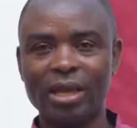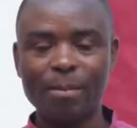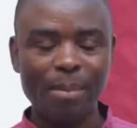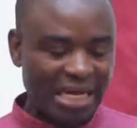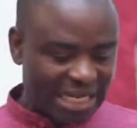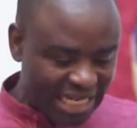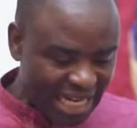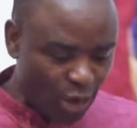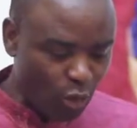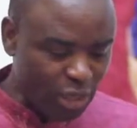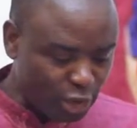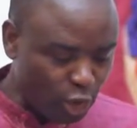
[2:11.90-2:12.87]
But
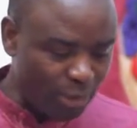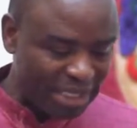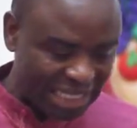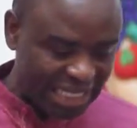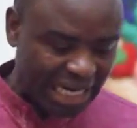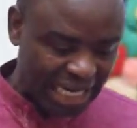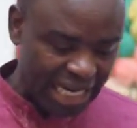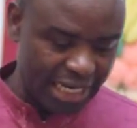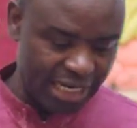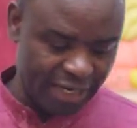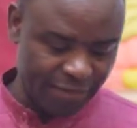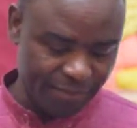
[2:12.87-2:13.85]
here wisdom is
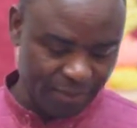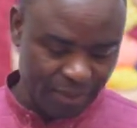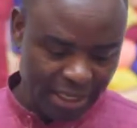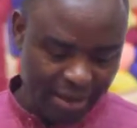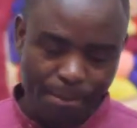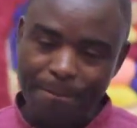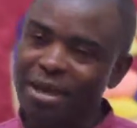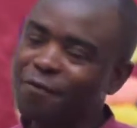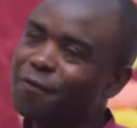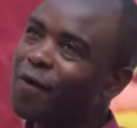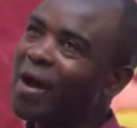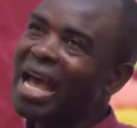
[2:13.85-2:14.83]
declaring,
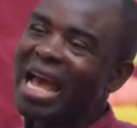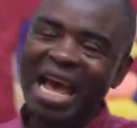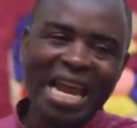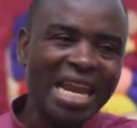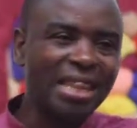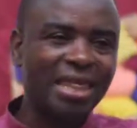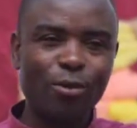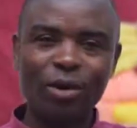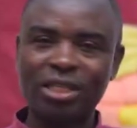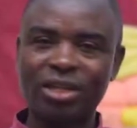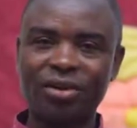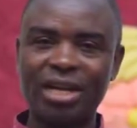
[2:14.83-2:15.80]
before anything
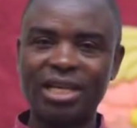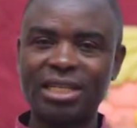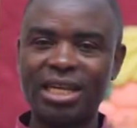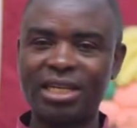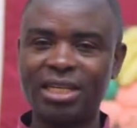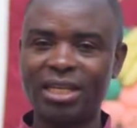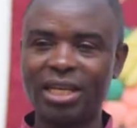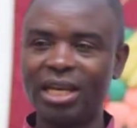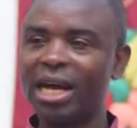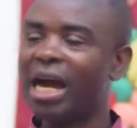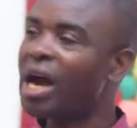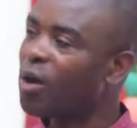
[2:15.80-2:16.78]
was created,
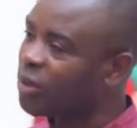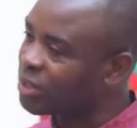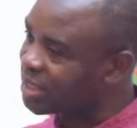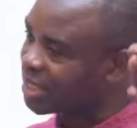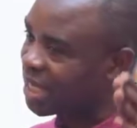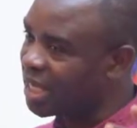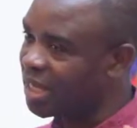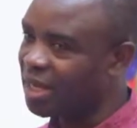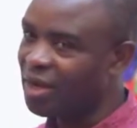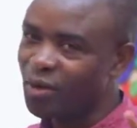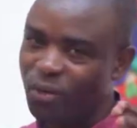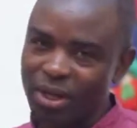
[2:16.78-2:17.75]
I was
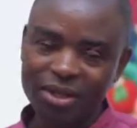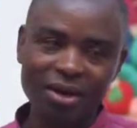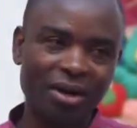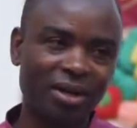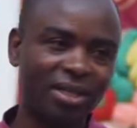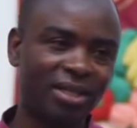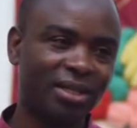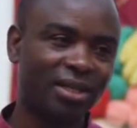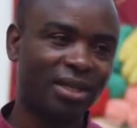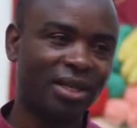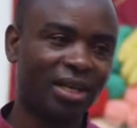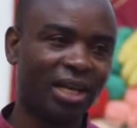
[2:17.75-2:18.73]
there with God.
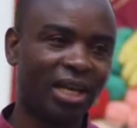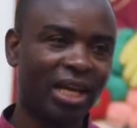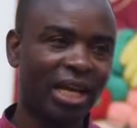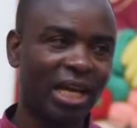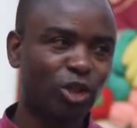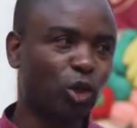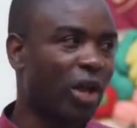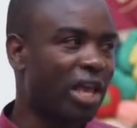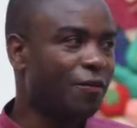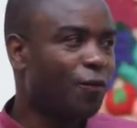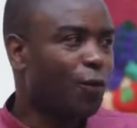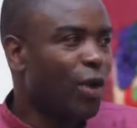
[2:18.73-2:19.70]
So
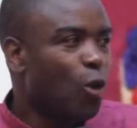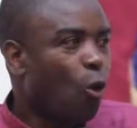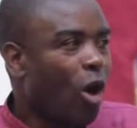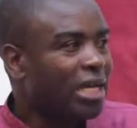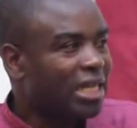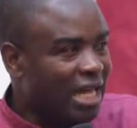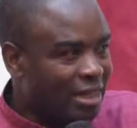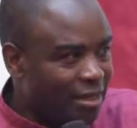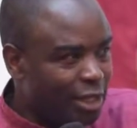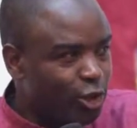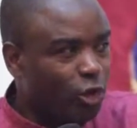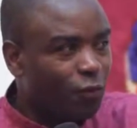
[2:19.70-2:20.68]
if we want the
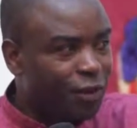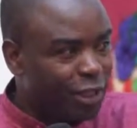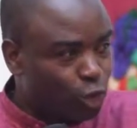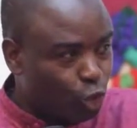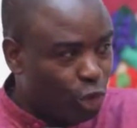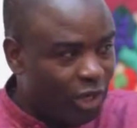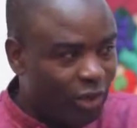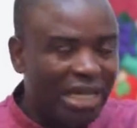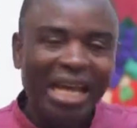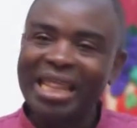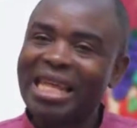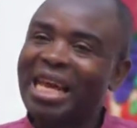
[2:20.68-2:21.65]
things of this
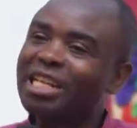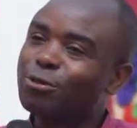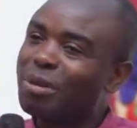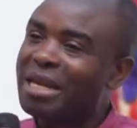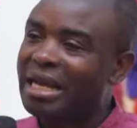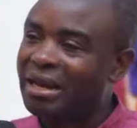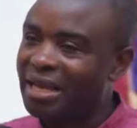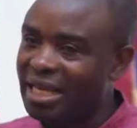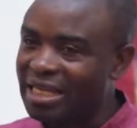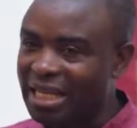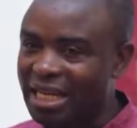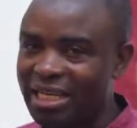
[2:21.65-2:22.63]
world that has been
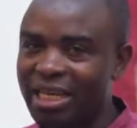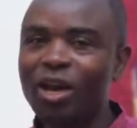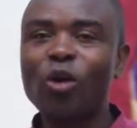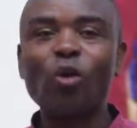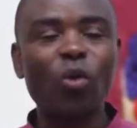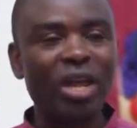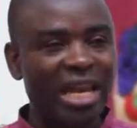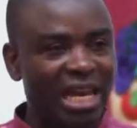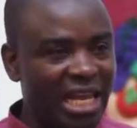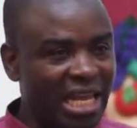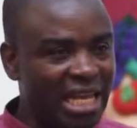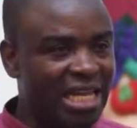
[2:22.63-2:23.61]
created, we
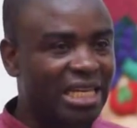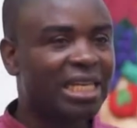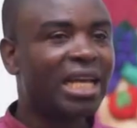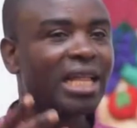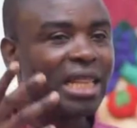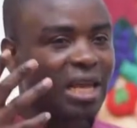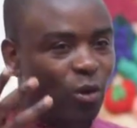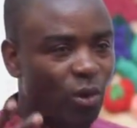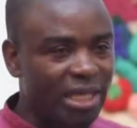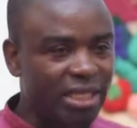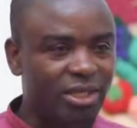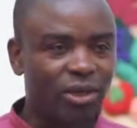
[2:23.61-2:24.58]
need the
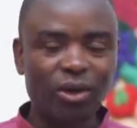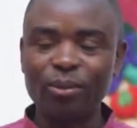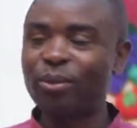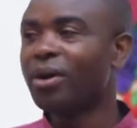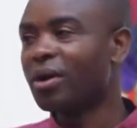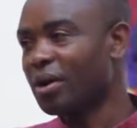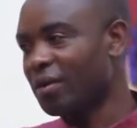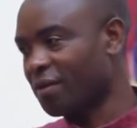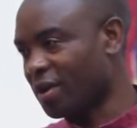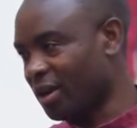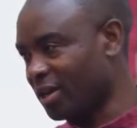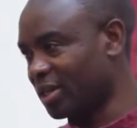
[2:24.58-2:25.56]
wisdom of
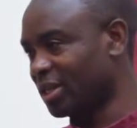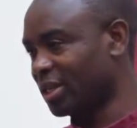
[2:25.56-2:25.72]
God.